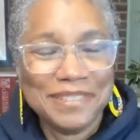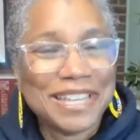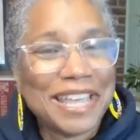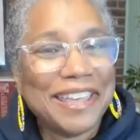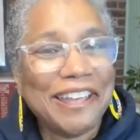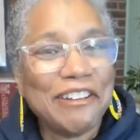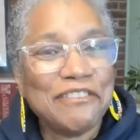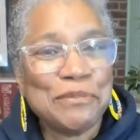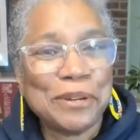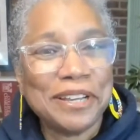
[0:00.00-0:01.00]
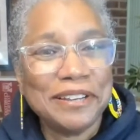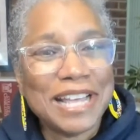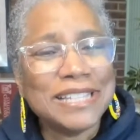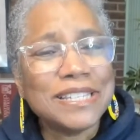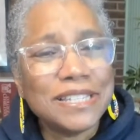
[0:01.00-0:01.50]
Take care, everyone,
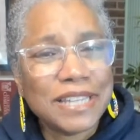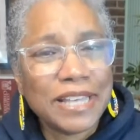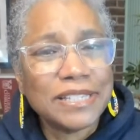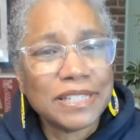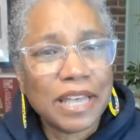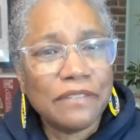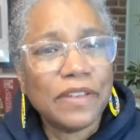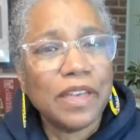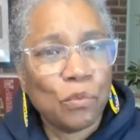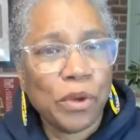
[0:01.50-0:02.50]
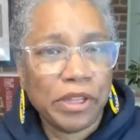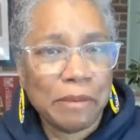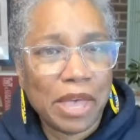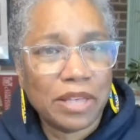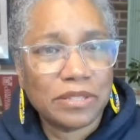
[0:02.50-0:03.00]
and stay safe and wear
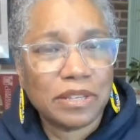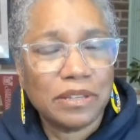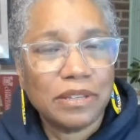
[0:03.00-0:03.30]
your mask.